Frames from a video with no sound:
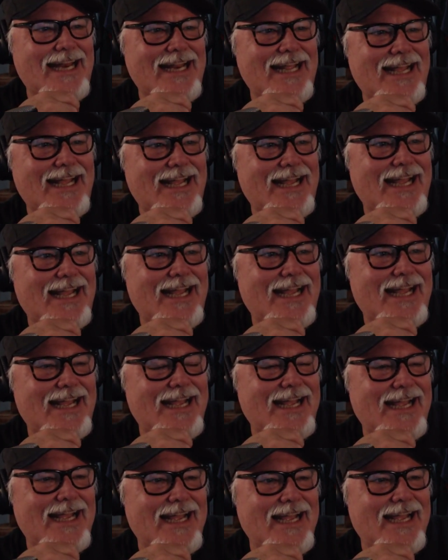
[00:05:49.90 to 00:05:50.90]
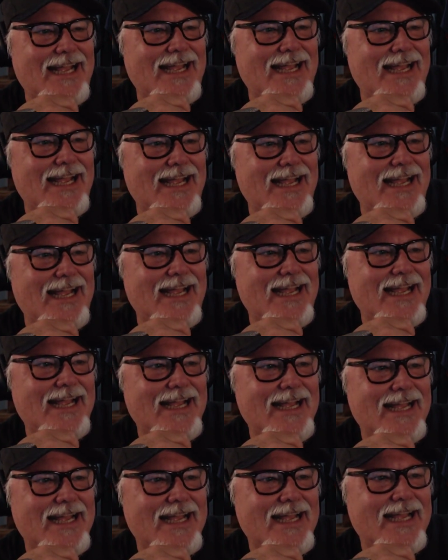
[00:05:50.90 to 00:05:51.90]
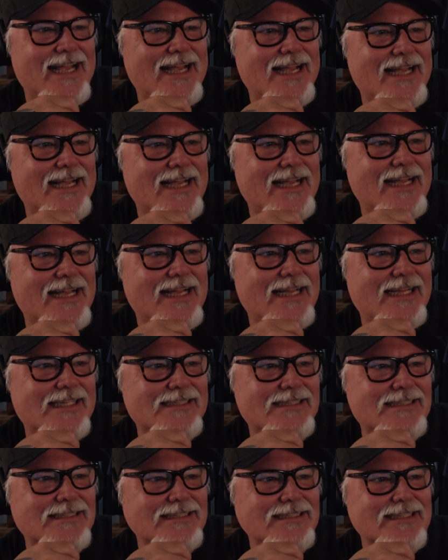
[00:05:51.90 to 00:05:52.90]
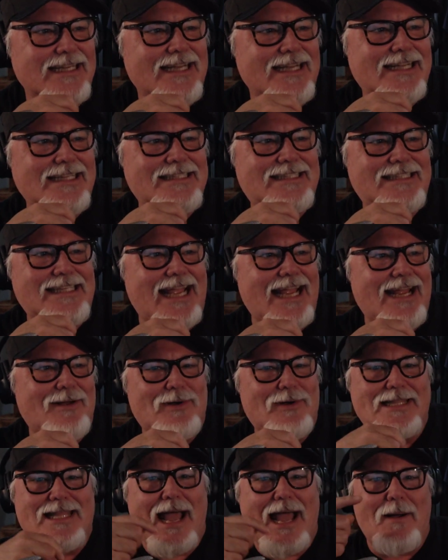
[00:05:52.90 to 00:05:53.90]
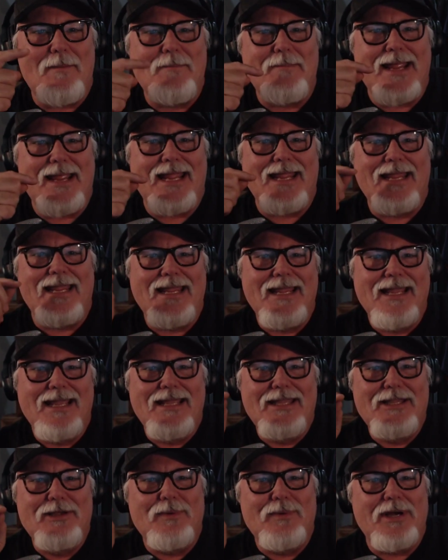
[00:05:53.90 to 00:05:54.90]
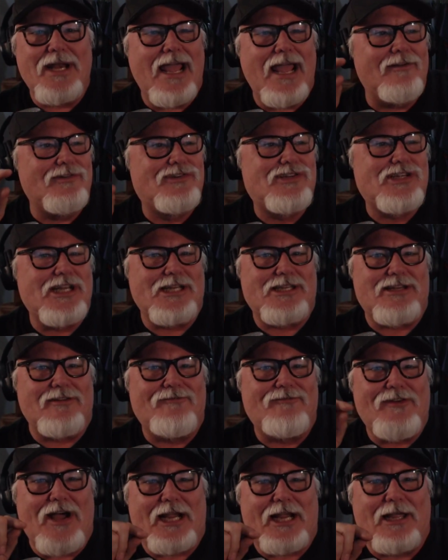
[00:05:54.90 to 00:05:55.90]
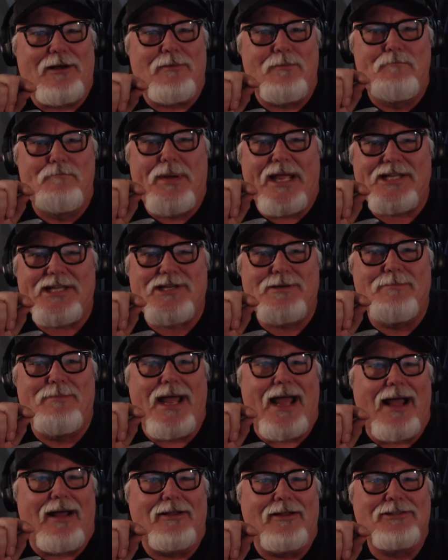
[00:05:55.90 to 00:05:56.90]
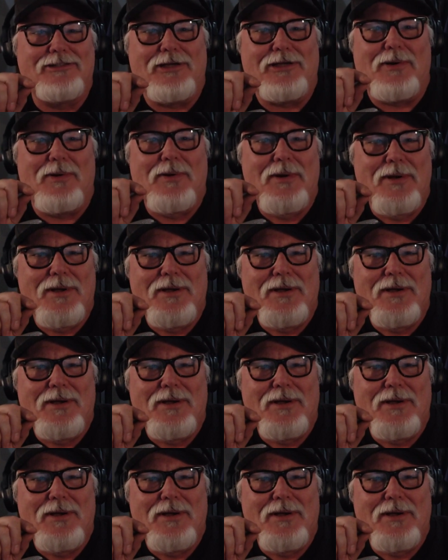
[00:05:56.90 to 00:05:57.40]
tooth with the pliers. They get a funeral suitable for the rumors that ruined. He's saying without me, you wouldn't have shit to fucking bitch about. So